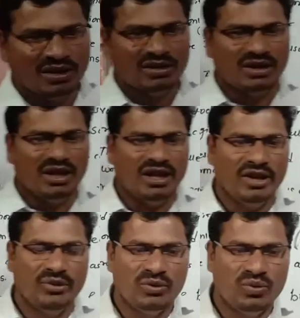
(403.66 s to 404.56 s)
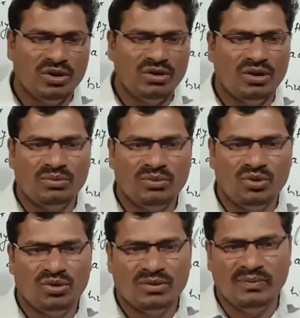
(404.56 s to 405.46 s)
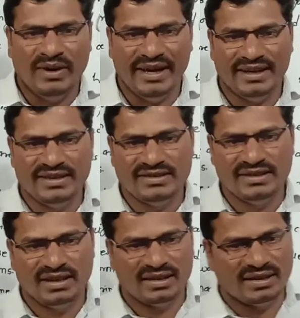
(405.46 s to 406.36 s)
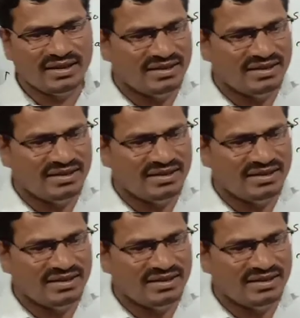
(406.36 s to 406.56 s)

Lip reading: they are having one or more pharyngeal gill